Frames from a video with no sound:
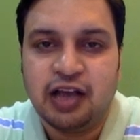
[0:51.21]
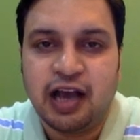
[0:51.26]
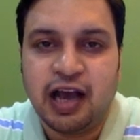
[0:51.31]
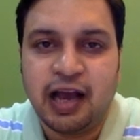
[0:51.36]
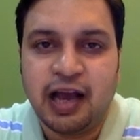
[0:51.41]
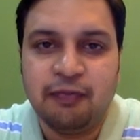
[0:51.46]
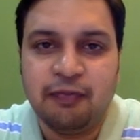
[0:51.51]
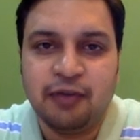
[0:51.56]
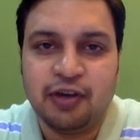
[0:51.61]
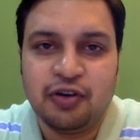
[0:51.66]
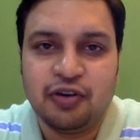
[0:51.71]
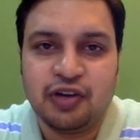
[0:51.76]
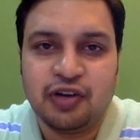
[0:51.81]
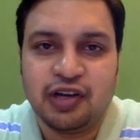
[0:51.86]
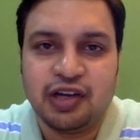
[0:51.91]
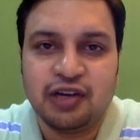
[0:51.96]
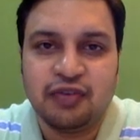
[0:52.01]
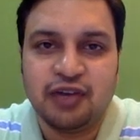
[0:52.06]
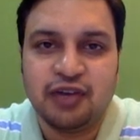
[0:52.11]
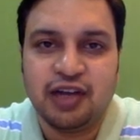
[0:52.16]
I am Varun
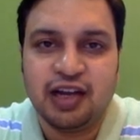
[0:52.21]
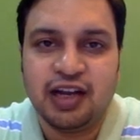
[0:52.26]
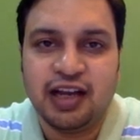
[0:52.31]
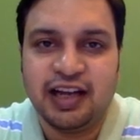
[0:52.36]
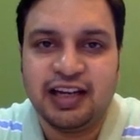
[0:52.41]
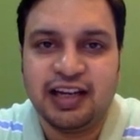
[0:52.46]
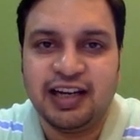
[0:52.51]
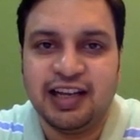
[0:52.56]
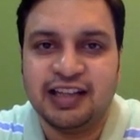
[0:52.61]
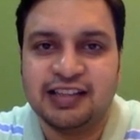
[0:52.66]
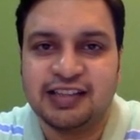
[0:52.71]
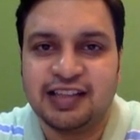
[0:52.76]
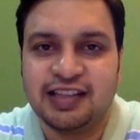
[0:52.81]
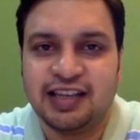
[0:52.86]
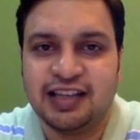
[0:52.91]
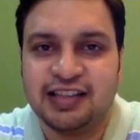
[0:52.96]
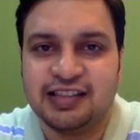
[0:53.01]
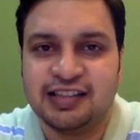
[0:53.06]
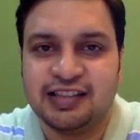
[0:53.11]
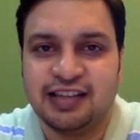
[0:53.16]
Agarwal and let's
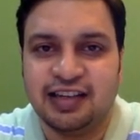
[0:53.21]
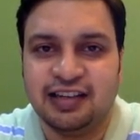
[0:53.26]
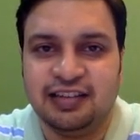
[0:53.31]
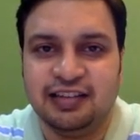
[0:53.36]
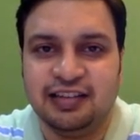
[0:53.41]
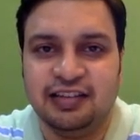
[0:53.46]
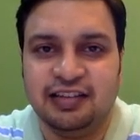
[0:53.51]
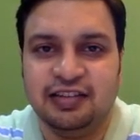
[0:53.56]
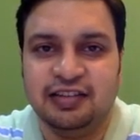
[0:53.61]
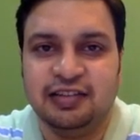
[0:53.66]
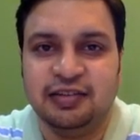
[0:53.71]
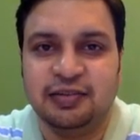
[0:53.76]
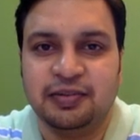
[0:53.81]
get started.